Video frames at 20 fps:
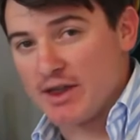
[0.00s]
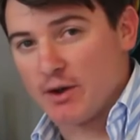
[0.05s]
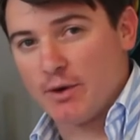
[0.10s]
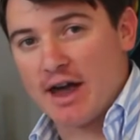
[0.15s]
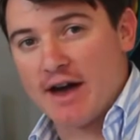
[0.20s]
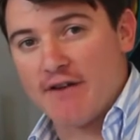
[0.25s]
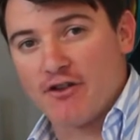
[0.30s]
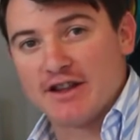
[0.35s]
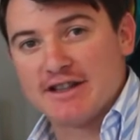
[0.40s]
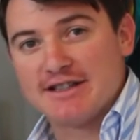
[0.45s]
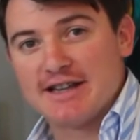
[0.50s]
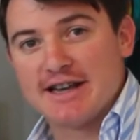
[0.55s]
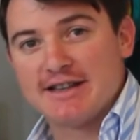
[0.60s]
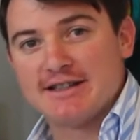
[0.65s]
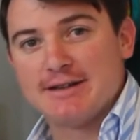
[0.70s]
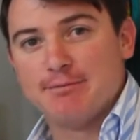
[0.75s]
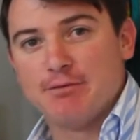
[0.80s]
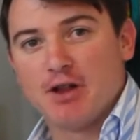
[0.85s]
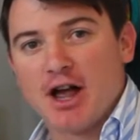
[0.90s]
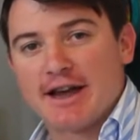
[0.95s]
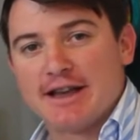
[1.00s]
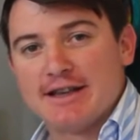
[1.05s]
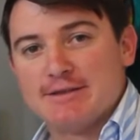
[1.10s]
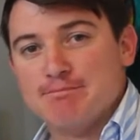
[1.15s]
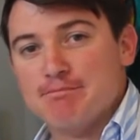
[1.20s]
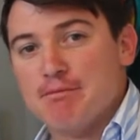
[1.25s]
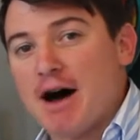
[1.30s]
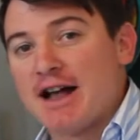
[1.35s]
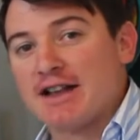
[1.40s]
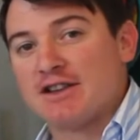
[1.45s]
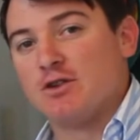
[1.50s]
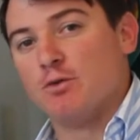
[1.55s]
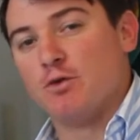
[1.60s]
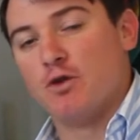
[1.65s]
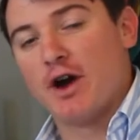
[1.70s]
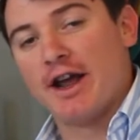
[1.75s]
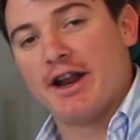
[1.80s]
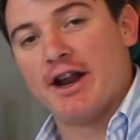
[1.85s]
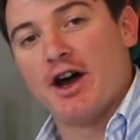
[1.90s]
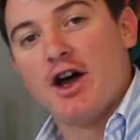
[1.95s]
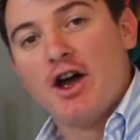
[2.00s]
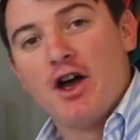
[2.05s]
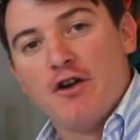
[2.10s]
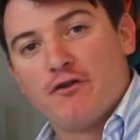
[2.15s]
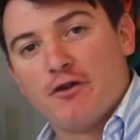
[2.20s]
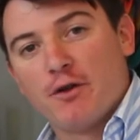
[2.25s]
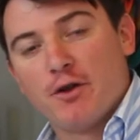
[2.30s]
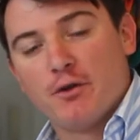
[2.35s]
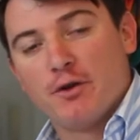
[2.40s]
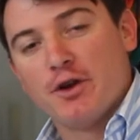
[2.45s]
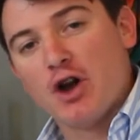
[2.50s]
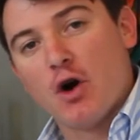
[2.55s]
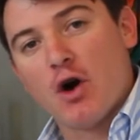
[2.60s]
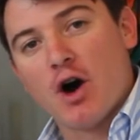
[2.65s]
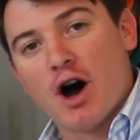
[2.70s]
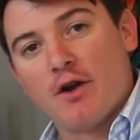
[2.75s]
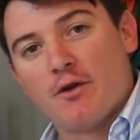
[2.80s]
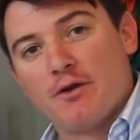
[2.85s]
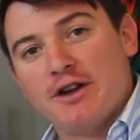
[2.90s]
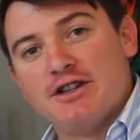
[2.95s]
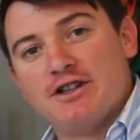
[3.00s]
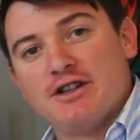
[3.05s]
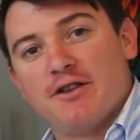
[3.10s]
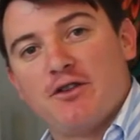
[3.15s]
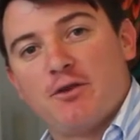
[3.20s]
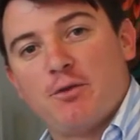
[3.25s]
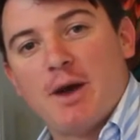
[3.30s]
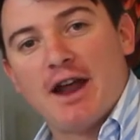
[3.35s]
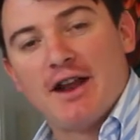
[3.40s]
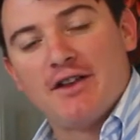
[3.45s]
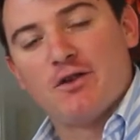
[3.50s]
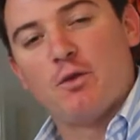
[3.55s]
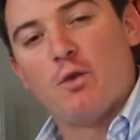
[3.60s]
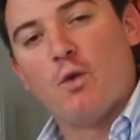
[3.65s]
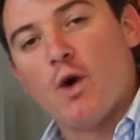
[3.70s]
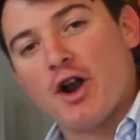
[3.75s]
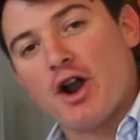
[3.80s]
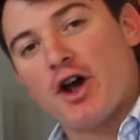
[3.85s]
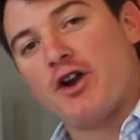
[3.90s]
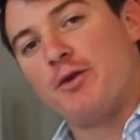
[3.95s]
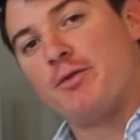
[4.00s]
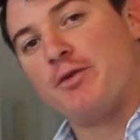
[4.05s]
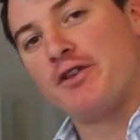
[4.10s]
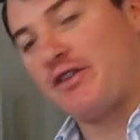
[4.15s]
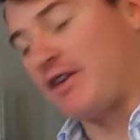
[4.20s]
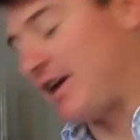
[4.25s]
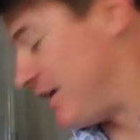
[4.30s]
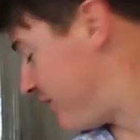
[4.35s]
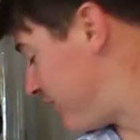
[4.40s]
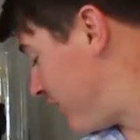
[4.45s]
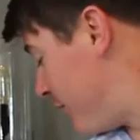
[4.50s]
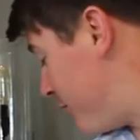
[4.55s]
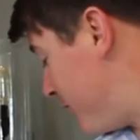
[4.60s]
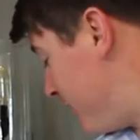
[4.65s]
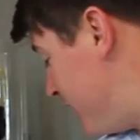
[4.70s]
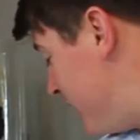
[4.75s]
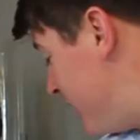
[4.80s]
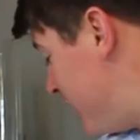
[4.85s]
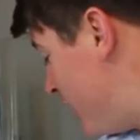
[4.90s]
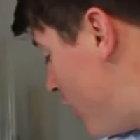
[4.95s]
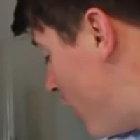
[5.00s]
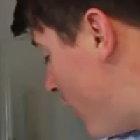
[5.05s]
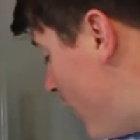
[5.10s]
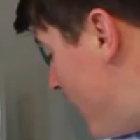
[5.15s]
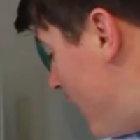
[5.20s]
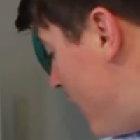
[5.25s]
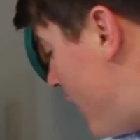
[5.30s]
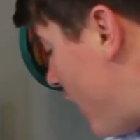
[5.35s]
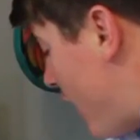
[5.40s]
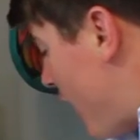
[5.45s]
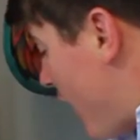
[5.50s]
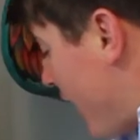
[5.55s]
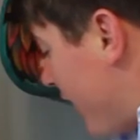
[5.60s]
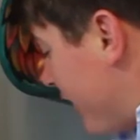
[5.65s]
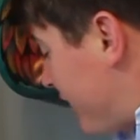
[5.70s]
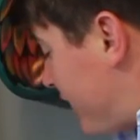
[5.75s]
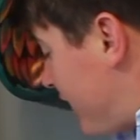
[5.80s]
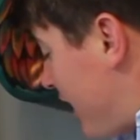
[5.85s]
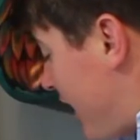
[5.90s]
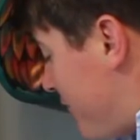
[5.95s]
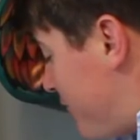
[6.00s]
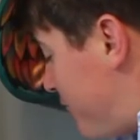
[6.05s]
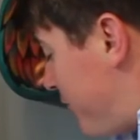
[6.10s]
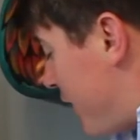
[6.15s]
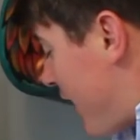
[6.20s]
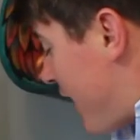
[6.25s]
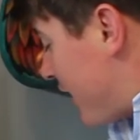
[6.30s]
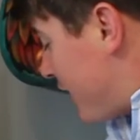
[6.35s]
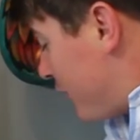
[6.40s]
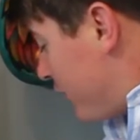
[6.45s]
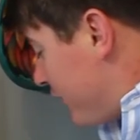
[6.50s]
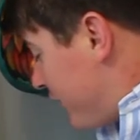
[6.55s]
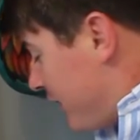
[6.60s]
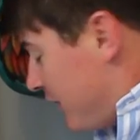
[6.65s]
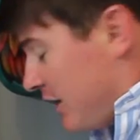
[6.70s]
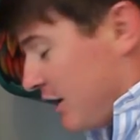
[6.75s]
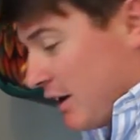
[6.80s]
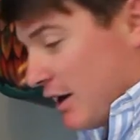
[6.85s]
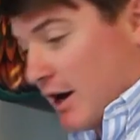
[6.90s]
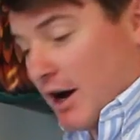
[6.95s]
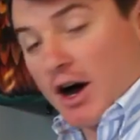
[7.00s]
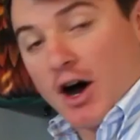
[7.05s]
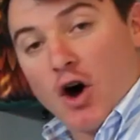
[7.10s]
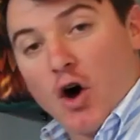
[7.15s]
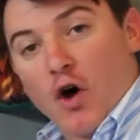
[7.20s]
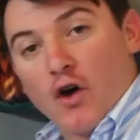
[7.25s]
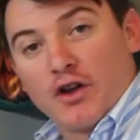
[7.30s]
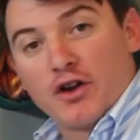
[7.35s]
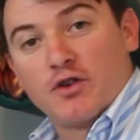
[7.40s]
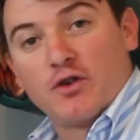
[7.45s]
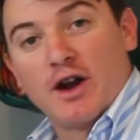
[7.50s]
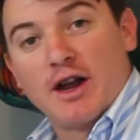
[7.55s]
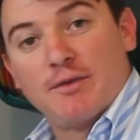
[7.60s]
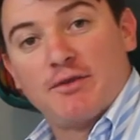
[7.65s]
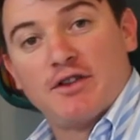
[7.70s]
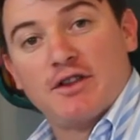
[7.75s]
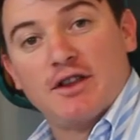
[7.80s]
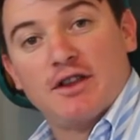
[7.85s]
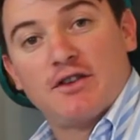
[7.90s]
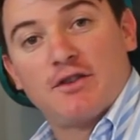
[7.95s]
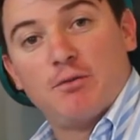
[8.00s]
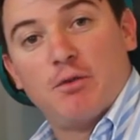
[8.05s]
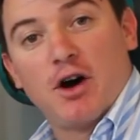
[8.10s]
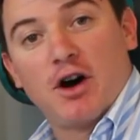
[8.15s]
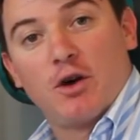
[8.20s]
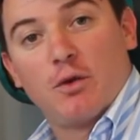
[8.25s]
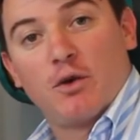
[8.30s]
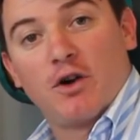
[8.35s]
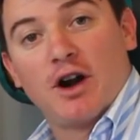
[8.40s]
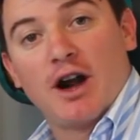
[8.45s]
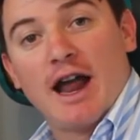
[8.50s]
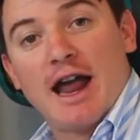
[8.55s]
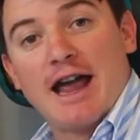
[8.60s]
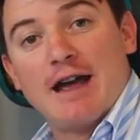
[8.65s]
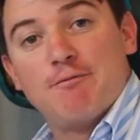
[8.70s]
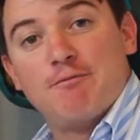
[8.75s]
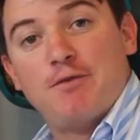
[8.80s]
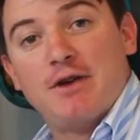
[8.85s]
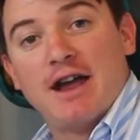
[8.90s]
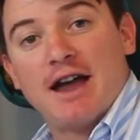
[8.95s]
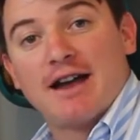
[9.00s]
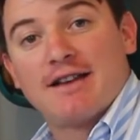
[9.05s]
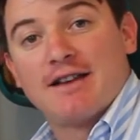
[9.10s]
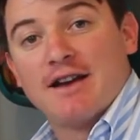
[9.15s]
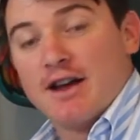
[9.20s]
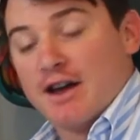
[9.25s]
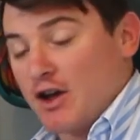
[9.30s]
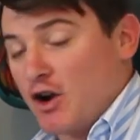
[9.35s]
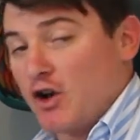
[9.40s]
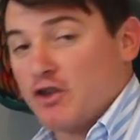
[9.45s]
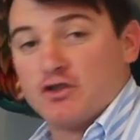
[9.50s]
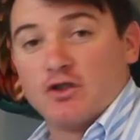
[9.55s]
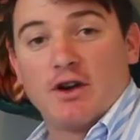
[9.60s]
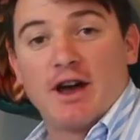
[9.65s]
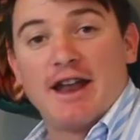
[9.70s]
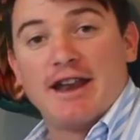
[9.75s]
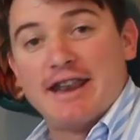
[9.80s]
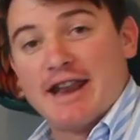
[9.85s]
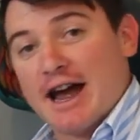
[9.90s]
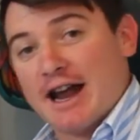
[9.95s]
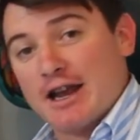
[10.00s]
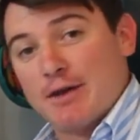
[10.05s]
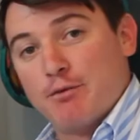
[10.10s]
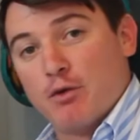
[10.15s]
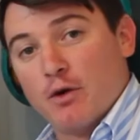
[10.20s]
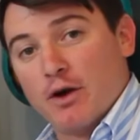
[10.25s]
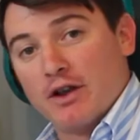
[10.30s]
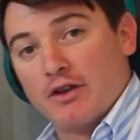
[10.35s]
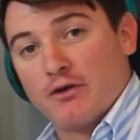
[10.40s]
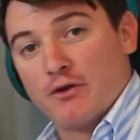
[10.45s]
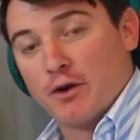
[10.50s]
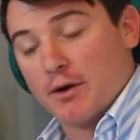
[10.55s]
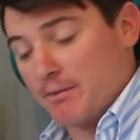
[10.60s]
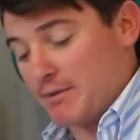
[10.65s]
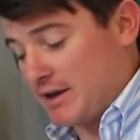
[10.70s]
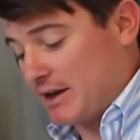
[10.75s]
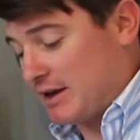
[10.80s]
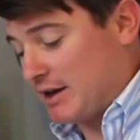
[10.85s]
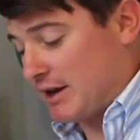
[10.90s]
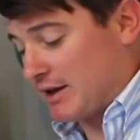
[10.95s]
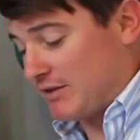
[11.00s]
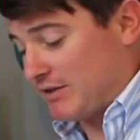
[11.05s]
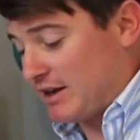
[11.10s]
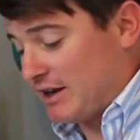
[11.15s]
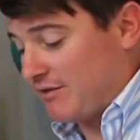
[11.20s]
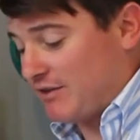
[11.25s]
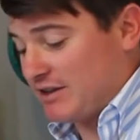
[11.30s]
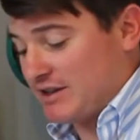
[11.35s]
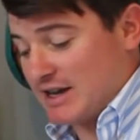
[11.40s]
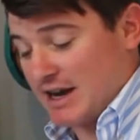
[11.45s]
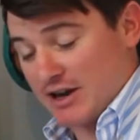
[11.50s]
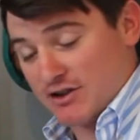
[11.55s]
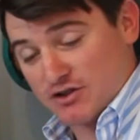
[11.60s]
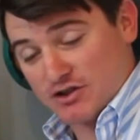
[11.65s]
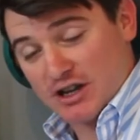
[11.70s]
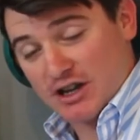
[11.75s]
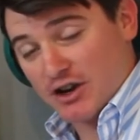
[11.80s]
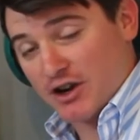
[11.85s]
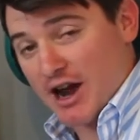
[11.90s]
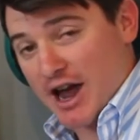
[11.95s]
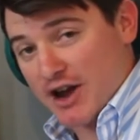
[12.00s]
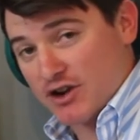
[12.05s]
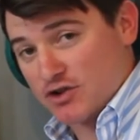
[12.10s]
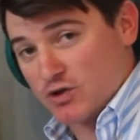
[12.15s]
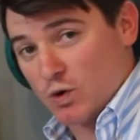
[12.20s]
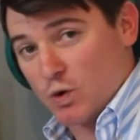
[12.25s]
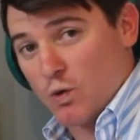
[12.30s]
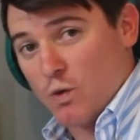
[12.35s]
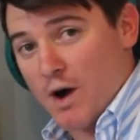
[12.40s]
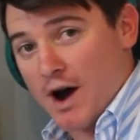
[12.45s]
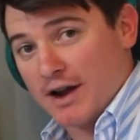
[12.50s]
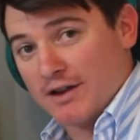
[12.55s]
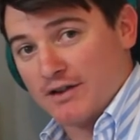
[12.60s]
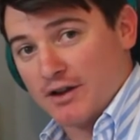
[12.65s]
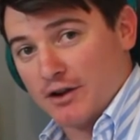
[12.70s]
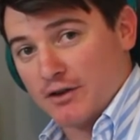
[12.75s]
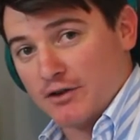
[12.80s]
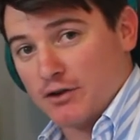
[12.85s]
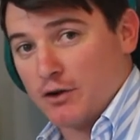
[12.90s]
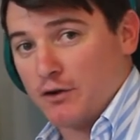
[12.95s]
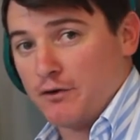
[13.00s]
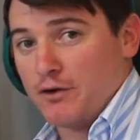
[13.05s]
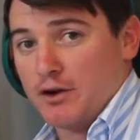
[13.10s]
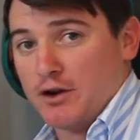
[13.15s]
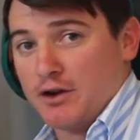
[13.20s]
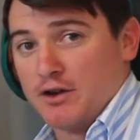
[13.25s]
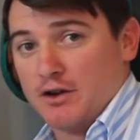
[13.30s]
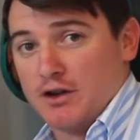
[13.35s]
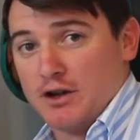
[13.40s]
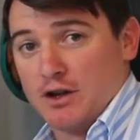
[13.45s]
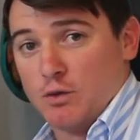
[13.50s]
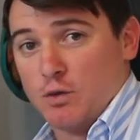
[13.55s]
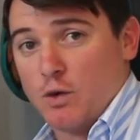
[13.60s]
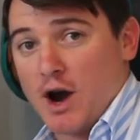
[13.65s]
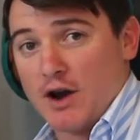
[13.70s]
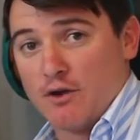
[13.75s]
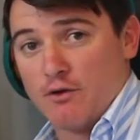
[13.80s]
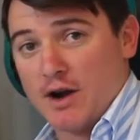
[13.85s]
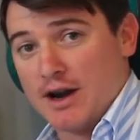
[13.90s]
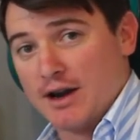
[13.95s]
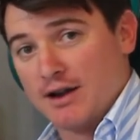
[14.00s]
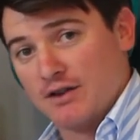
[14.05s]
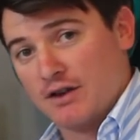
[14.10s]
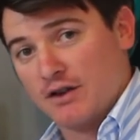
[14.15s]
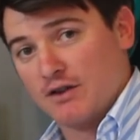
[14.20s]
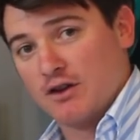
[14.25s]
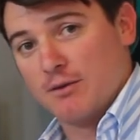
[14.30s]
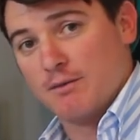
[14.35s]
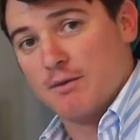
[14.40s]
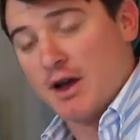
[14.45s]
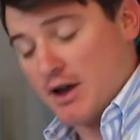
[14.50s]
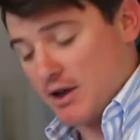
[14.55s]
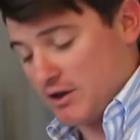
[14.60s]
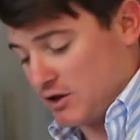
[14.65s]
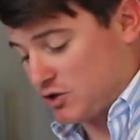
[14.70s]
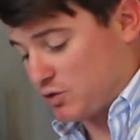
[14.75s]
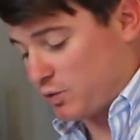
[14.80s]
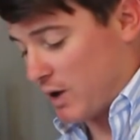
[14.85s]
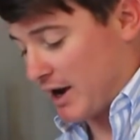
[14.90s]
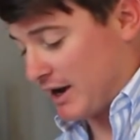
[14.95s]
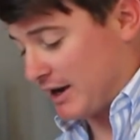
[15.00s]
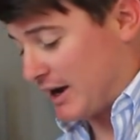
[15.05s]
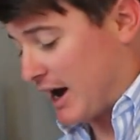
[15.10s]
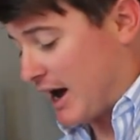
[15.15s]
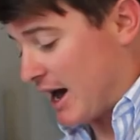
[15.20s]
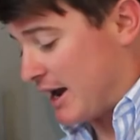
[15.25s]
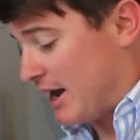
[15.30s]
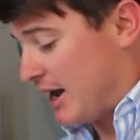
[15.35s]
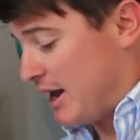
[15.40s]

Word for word: that we have on the tasting block is Montebuena from the Rioja region of Spain. It's 100% Tempranillo, uh, stay bottled. Uh, all the grapes in this bottle were hand-picked. It also got 90 points from the uh, Stephen Tanzer's International Wine Cellar. So if you're into the wine rating system, this wine got